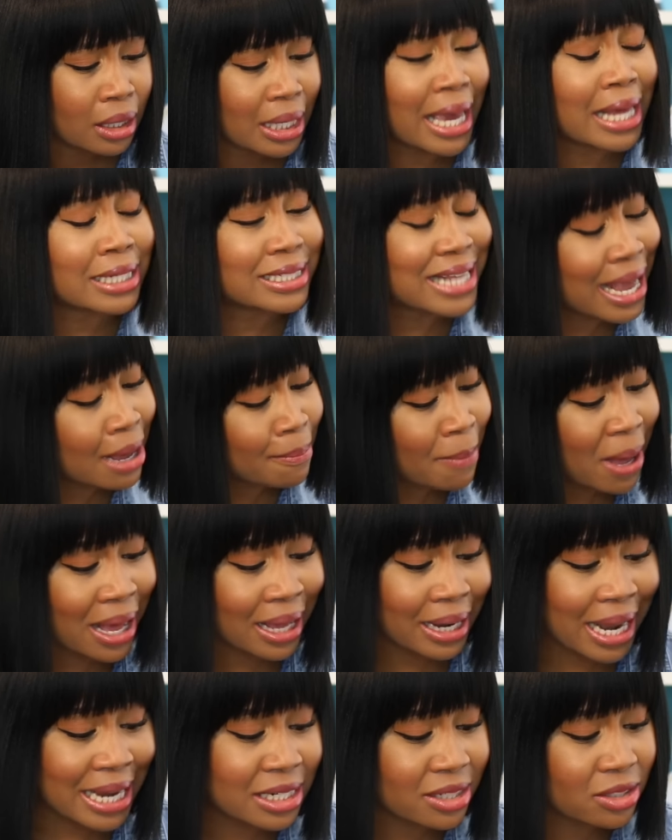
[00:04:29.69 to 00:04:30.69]
Yeah,
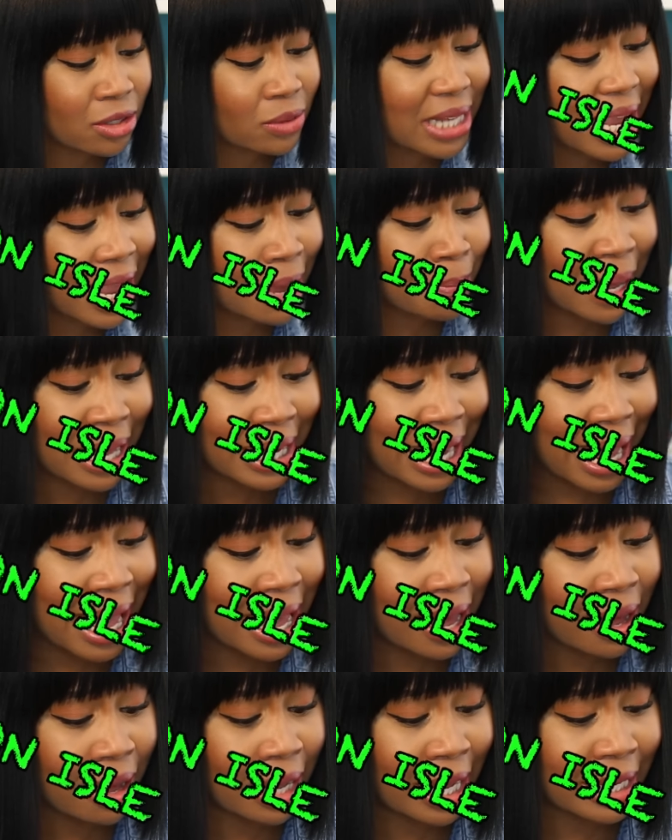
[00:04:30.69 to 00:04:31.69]
tampon. I just know tampon
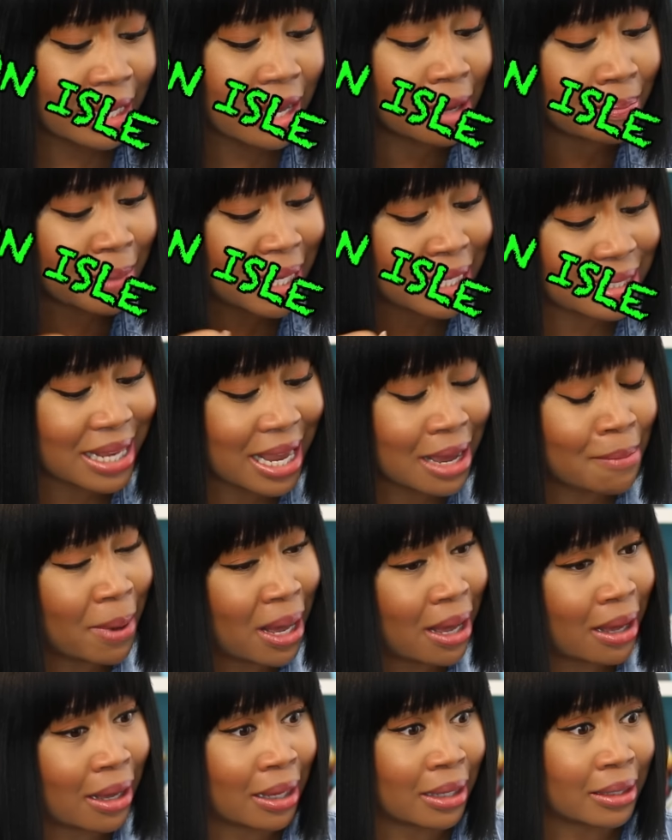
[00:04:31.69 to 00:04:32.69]
out. I come get
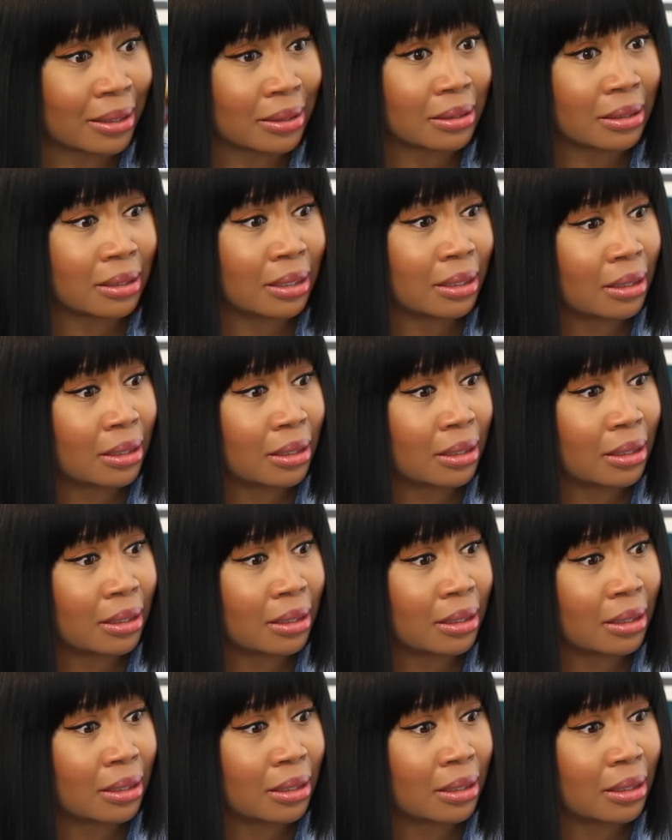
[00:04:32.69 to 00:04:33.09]
tampon.